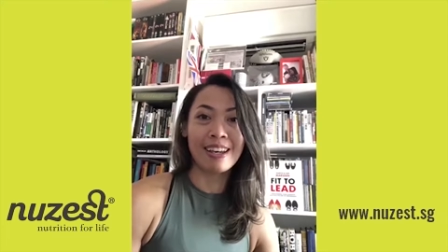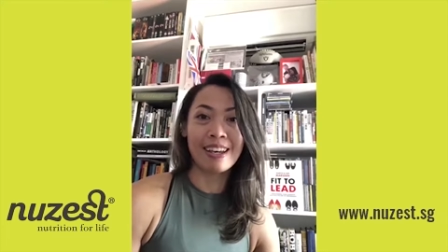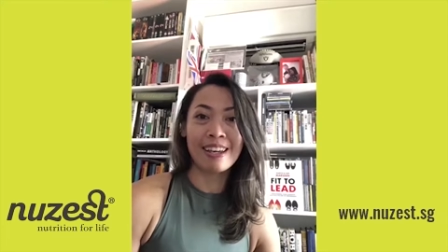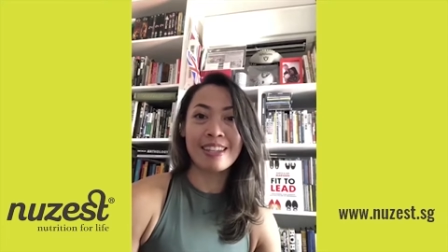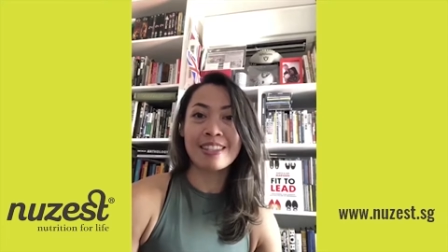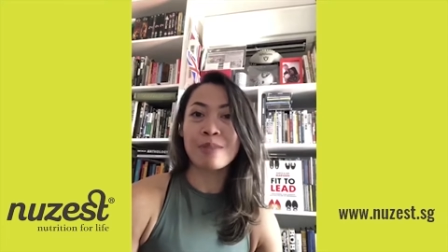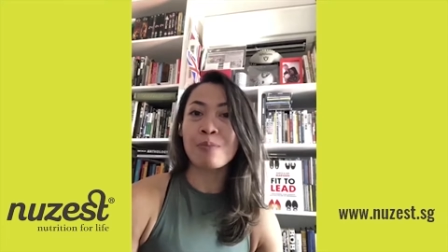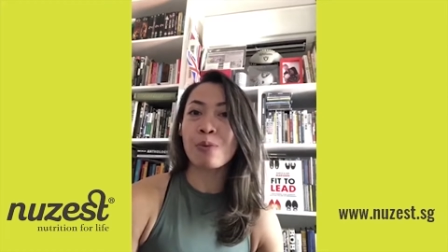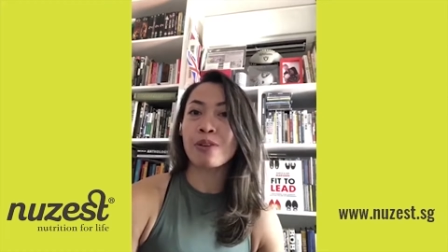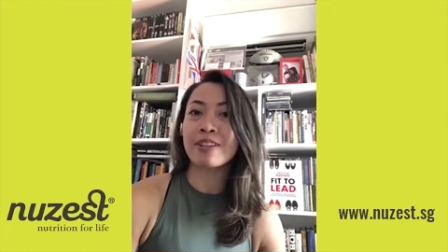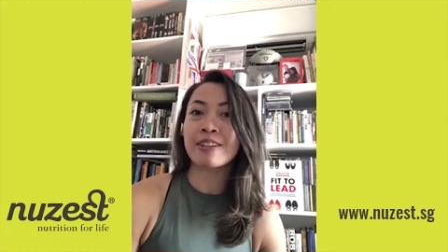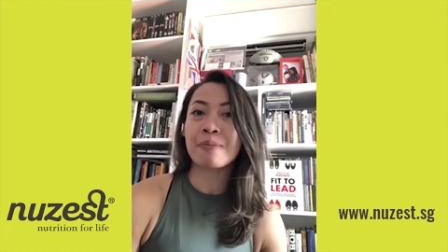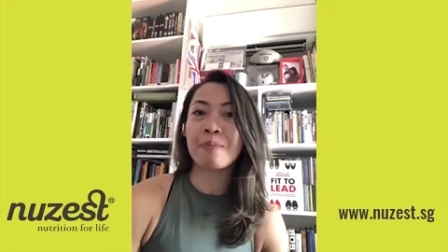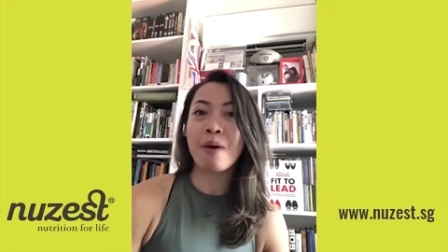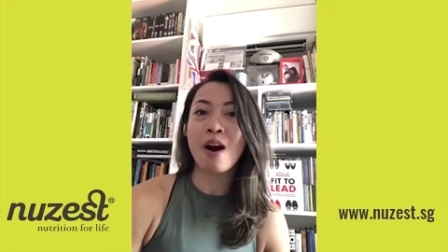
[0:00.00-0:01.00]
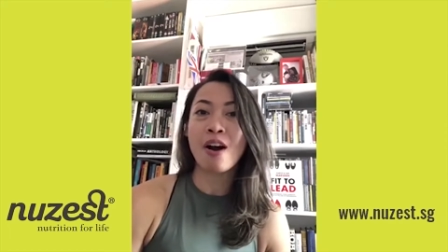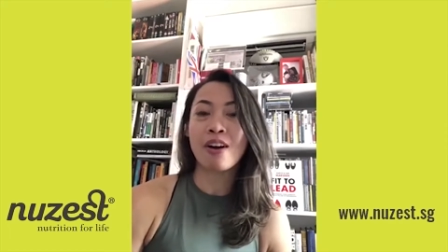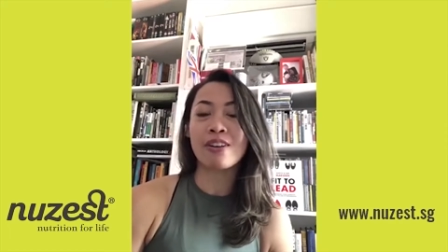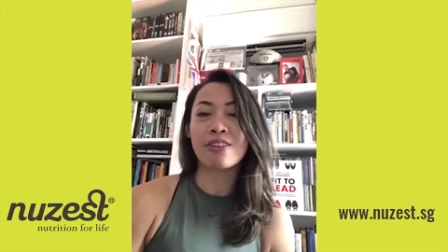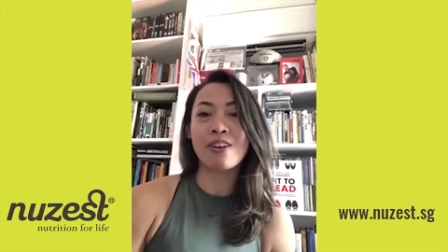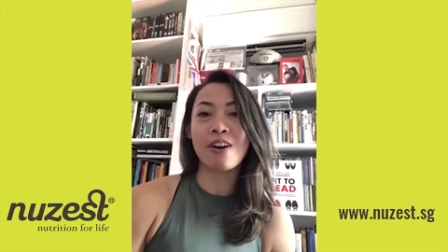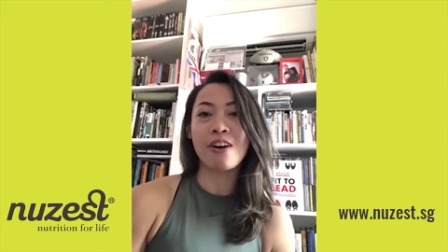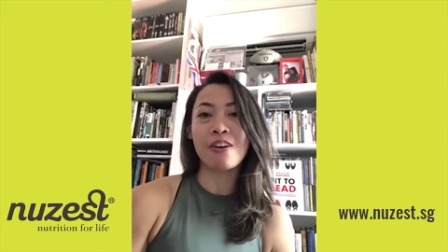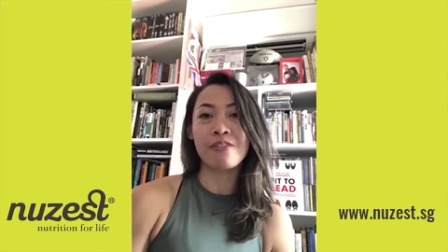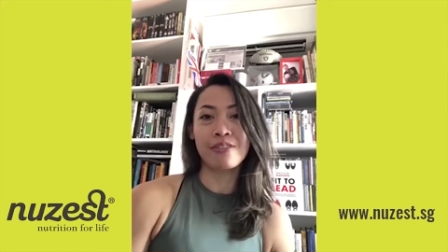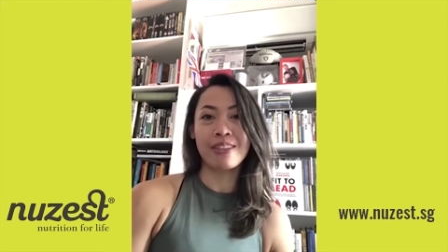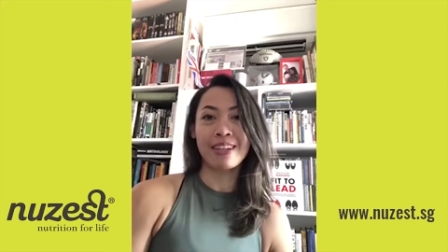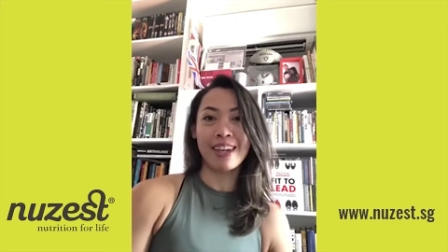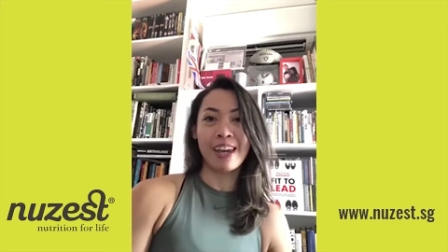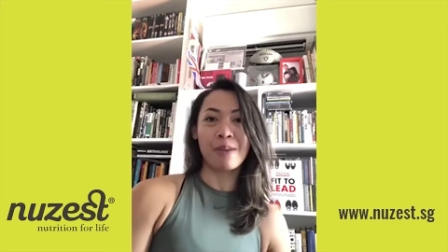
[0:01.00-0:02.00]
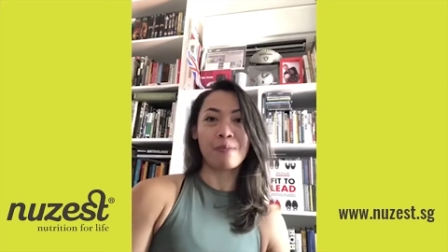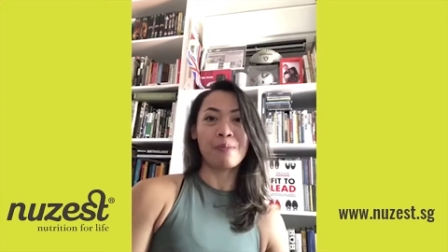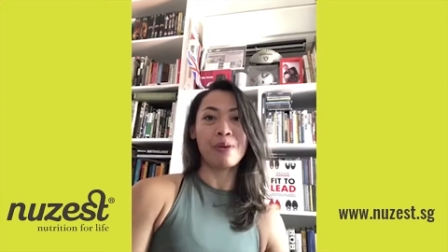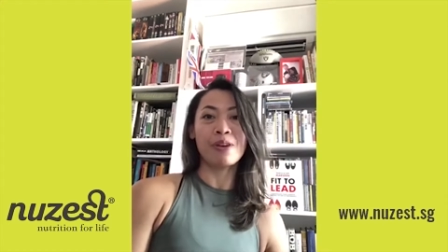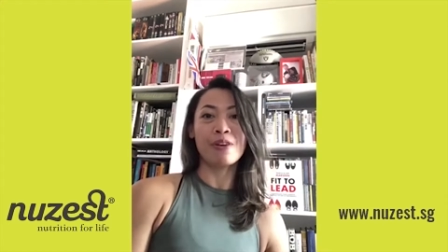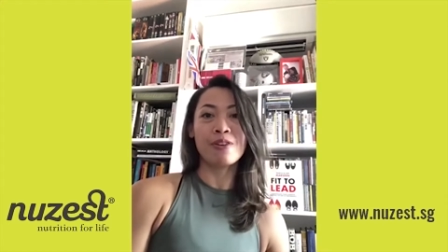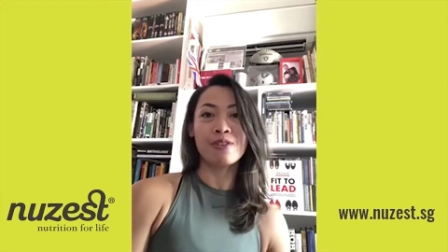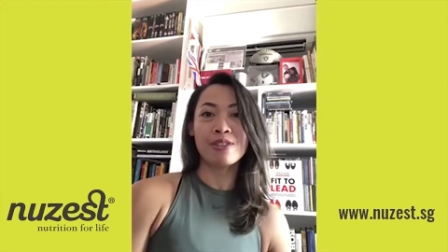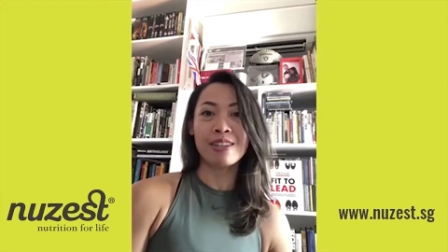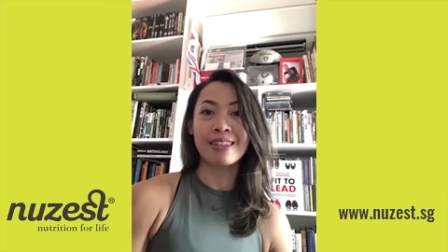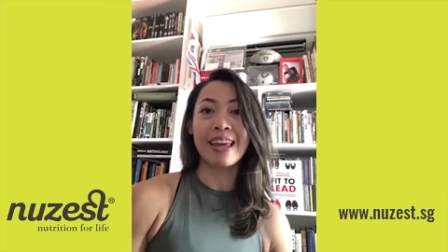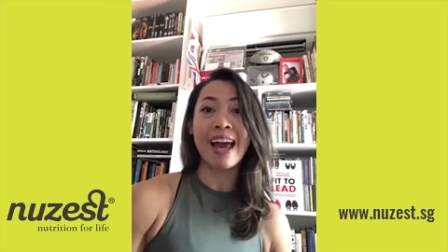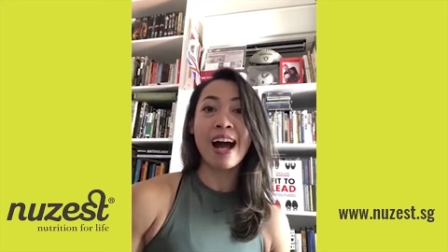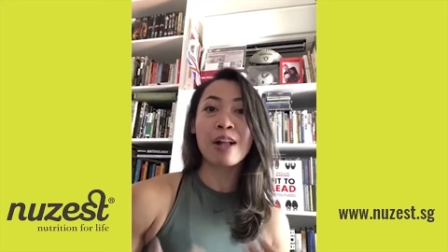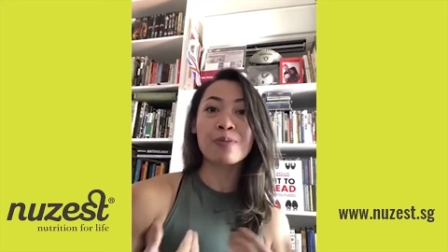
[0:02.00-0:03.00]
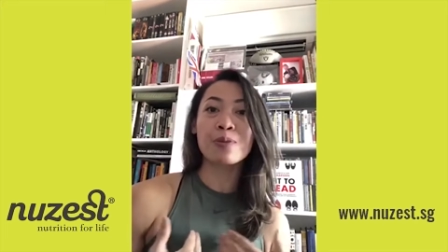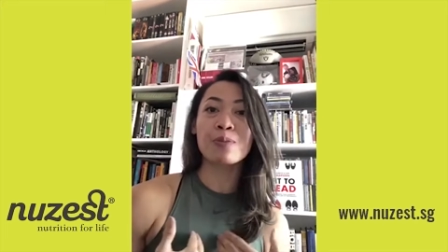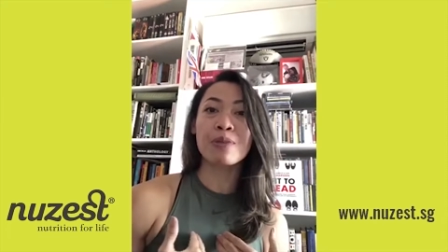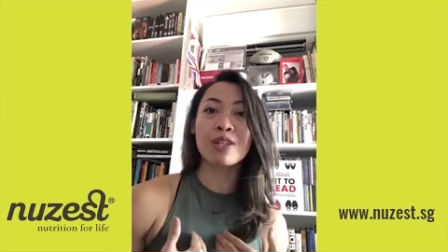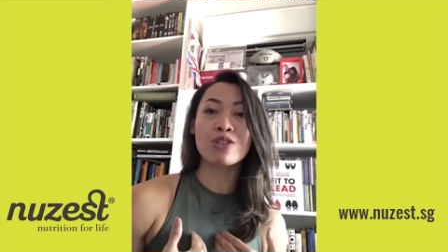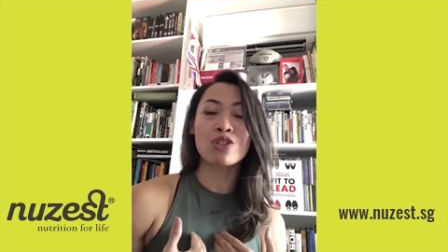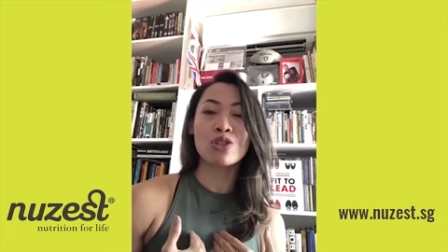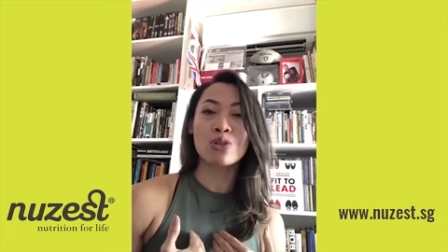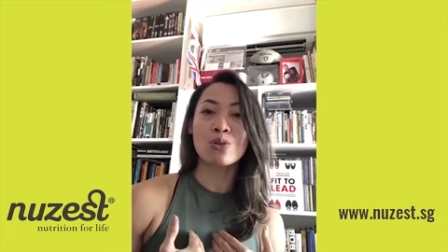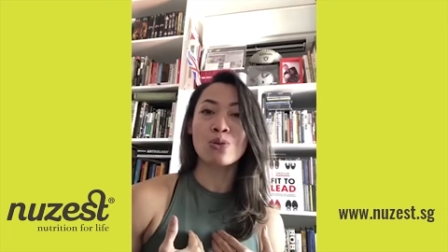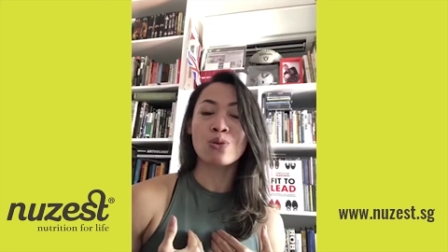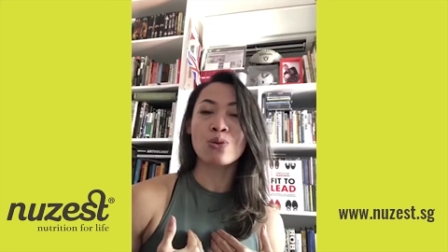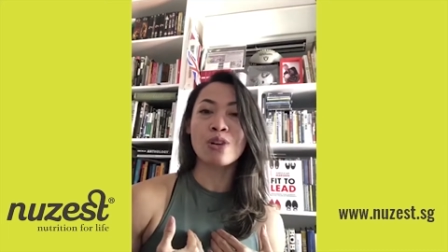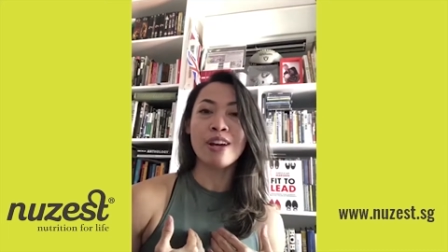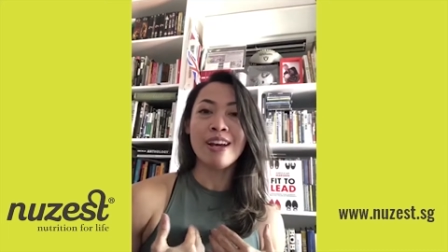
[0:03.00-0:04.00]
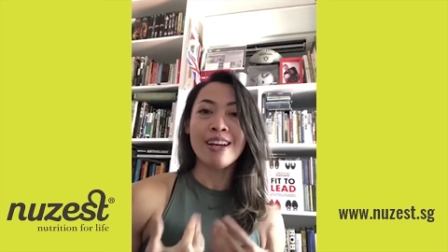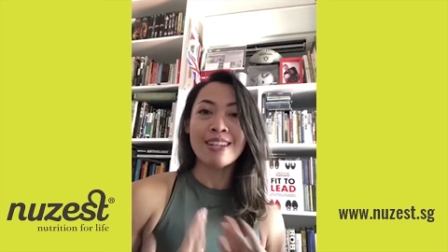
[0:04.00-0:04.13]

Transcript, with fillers: is an important part of the game because it helps me to